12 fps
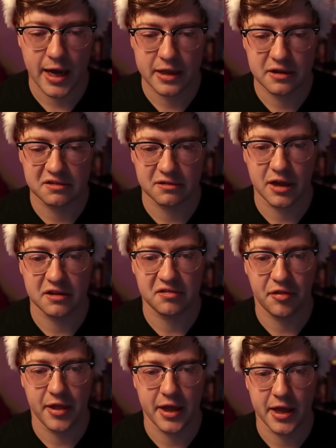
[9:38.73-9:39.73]
I is
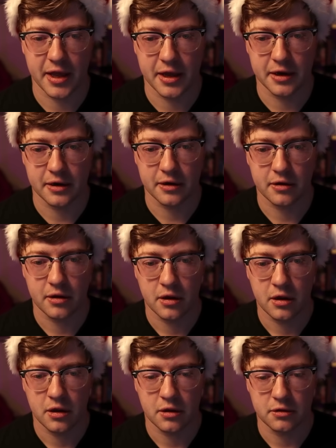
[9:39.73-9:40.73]
less than
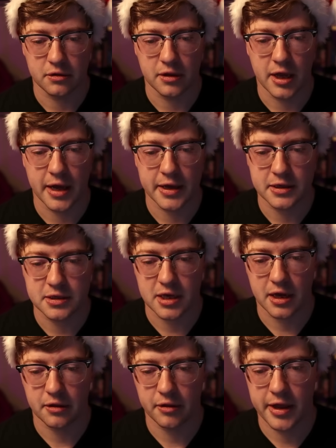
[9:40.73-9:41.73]
line
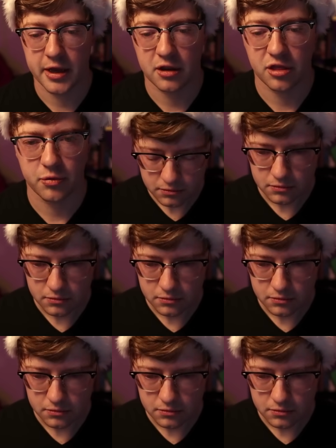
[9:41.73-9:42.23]
dot length,